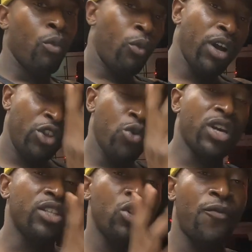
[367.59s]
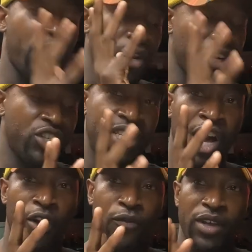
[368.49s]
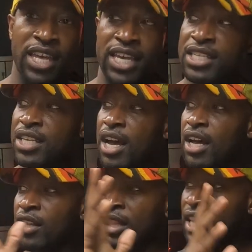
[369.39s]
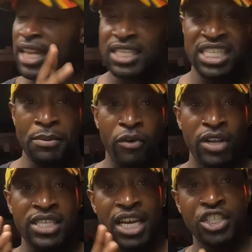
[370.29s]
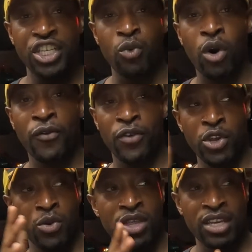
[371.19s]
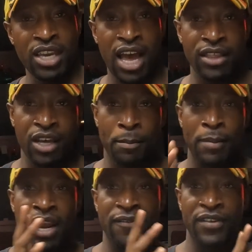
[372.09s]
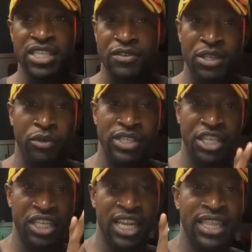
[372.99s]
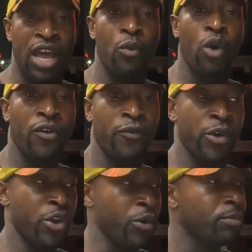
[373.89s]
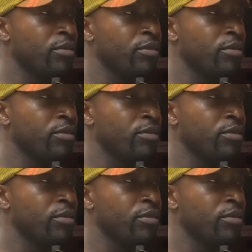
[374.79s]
What you can do for yourself is let semen retention work for you. The benefits of semen retention, let that work for you.